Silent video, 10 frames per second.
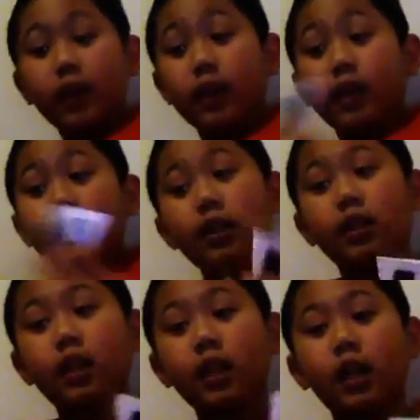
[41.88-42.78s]
And
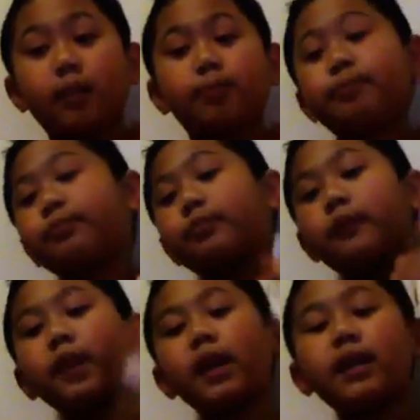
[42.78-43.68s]
yeah,
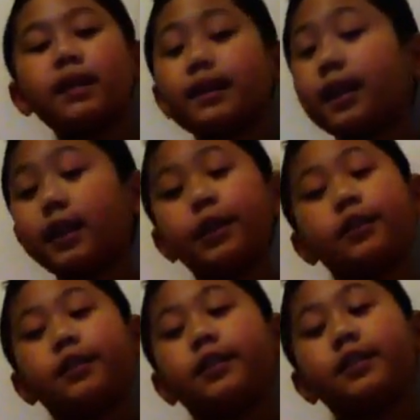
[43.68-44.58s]
thank you
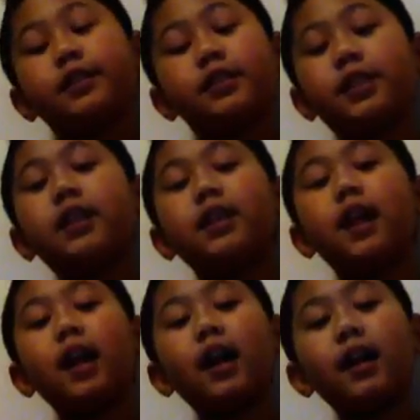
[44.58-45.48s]
today,
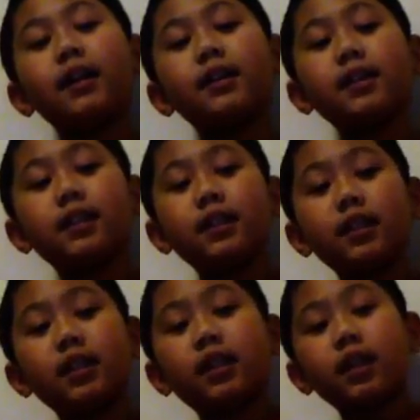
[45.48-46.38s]
guys.
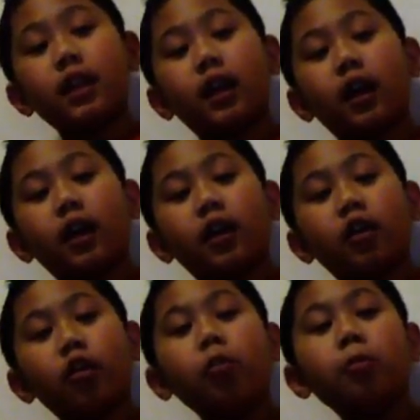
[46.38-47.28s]
I
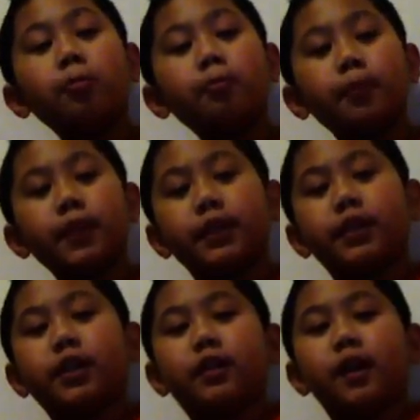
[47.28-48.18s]
hope you
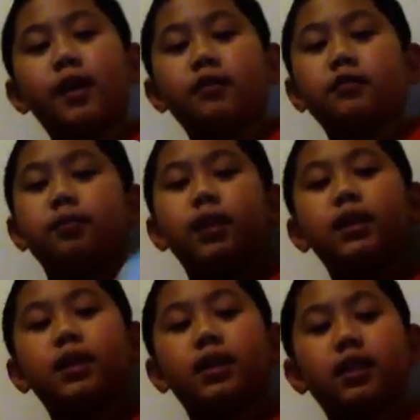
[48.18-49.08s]
know how to
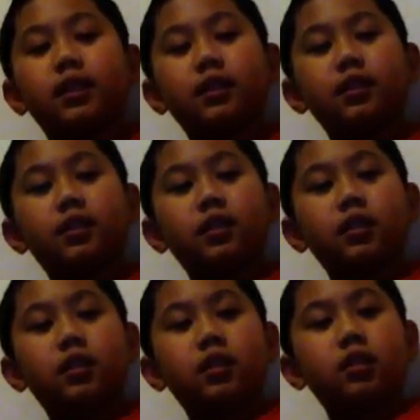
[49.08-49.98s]
make it.
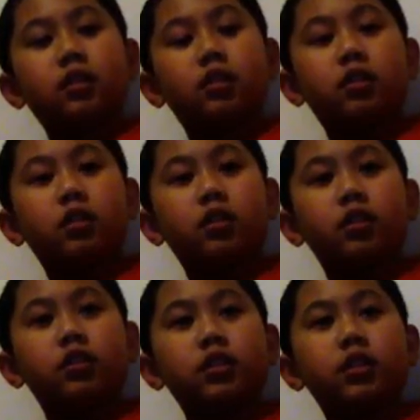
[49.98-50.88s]
All you
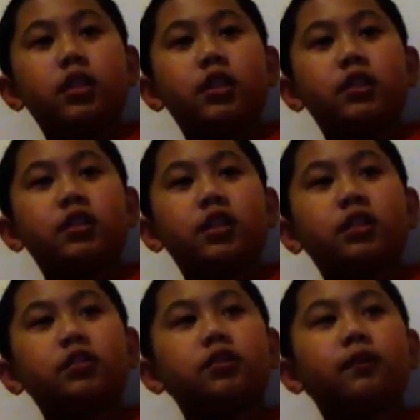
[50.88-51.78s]
just need is like
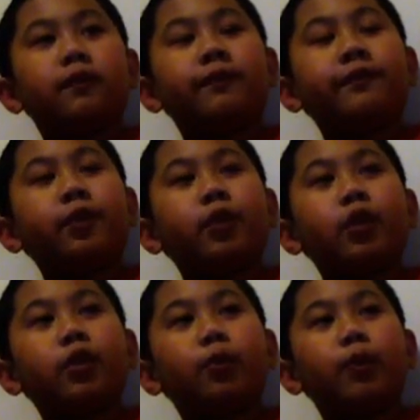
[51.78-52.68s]

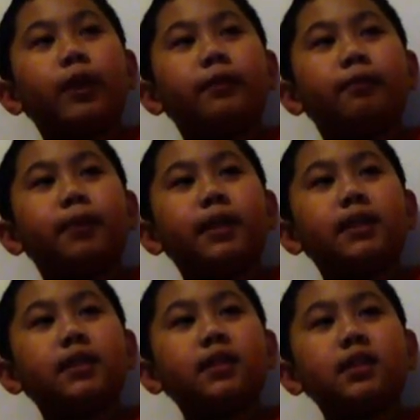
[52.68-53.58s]
four wing
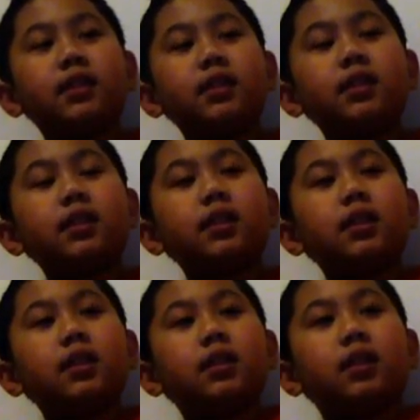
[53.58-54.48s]
pieces
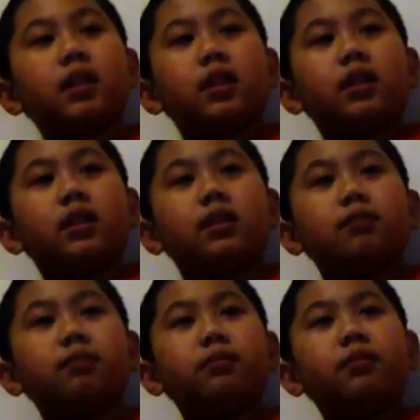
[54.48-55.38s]
and
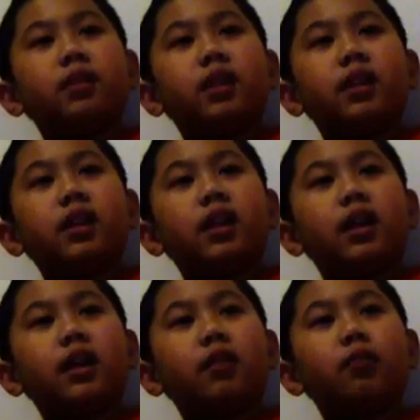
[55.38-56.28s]
yeah,
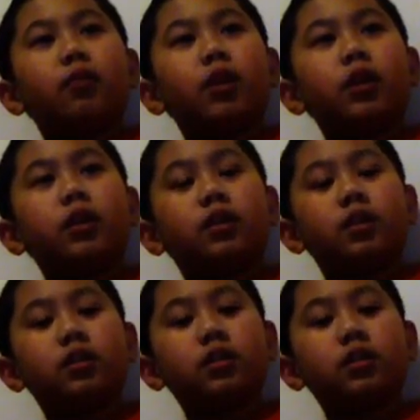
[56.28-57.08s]
and one